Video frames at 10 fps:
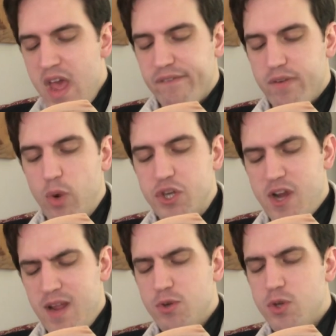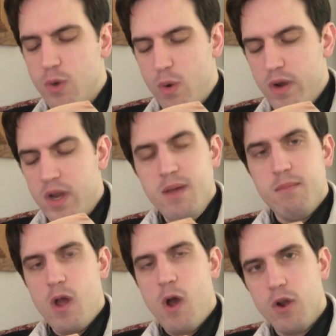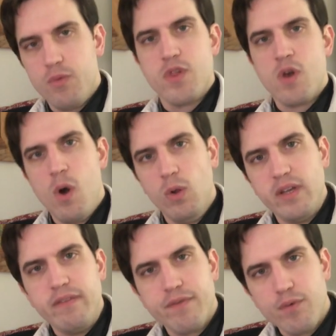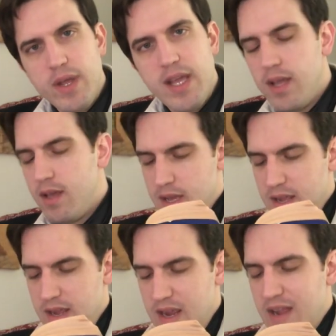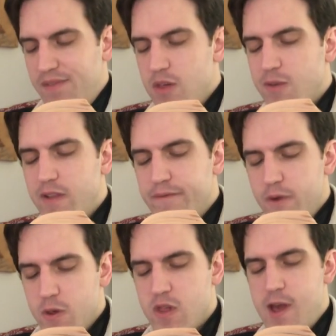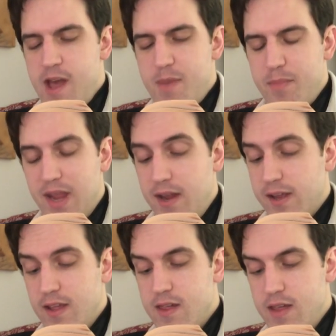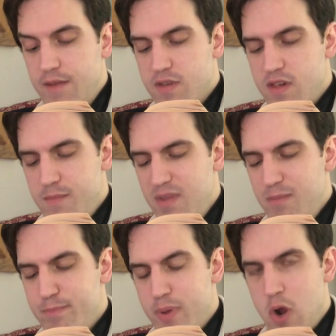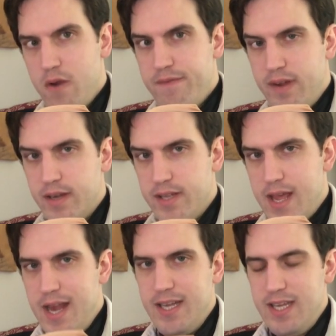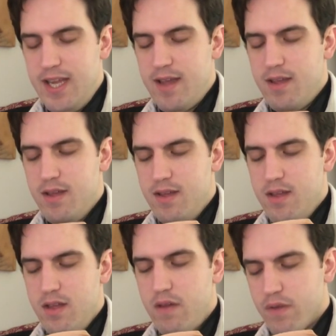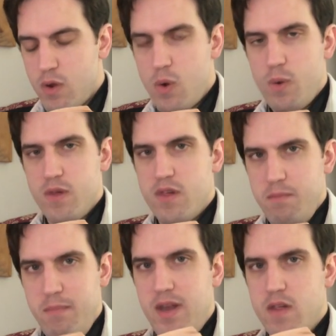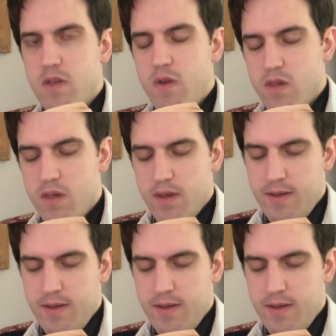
from which I am sure my heart was wholly free. And this was the first time I began to conceive some imperfect idea of courts and ministers.